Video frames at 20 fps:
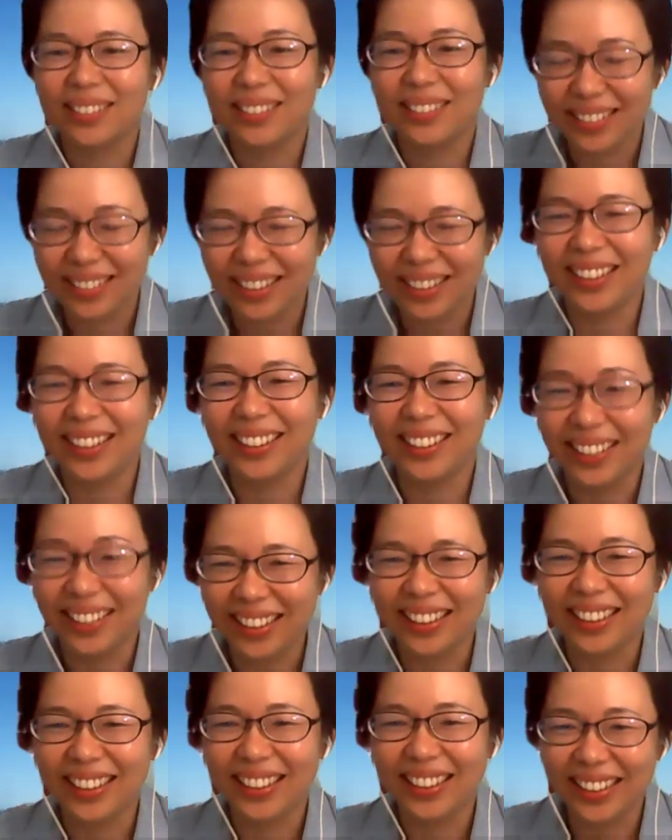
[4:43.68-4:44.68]
Nice.
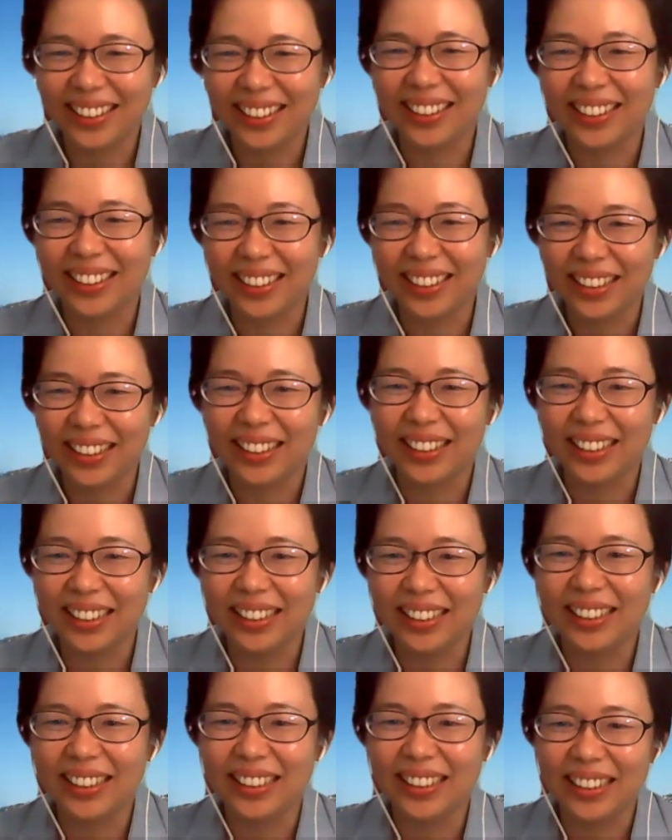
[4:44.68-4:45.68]
Okay, okay.
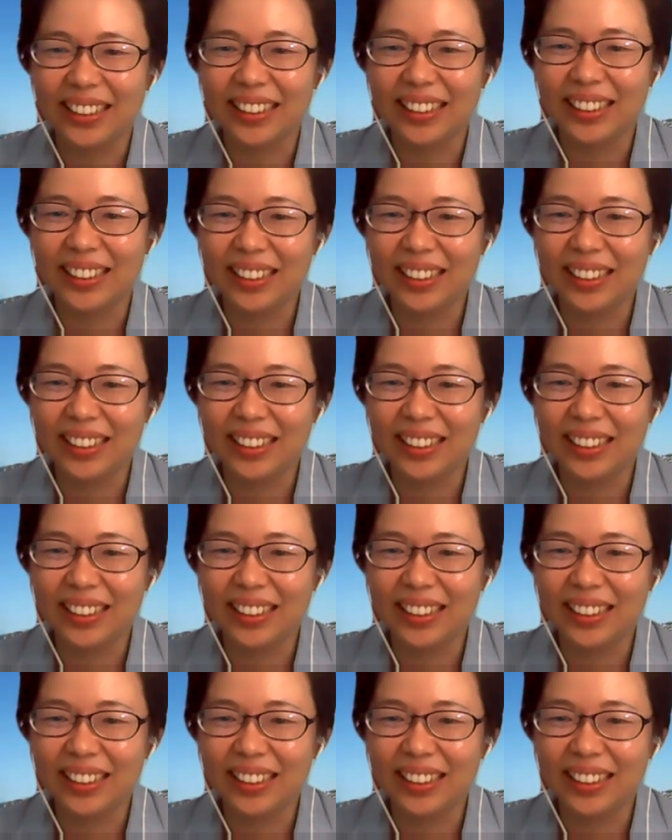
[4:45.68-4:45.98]
Wow.